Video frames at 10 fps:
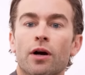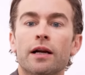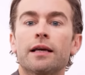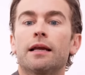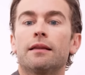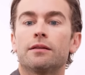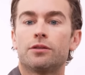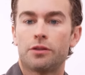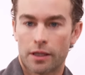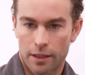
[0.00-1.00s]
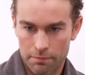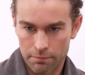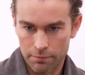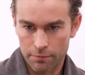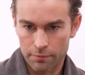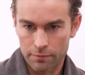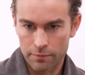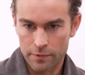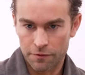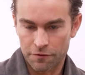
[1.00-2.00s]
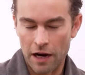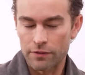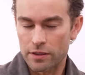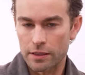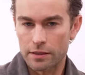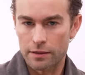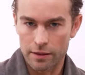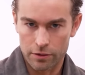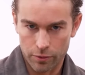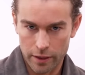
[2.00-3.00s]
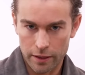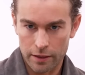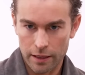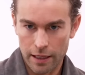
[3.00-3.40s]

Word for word: try to get in the gym five to six days a week.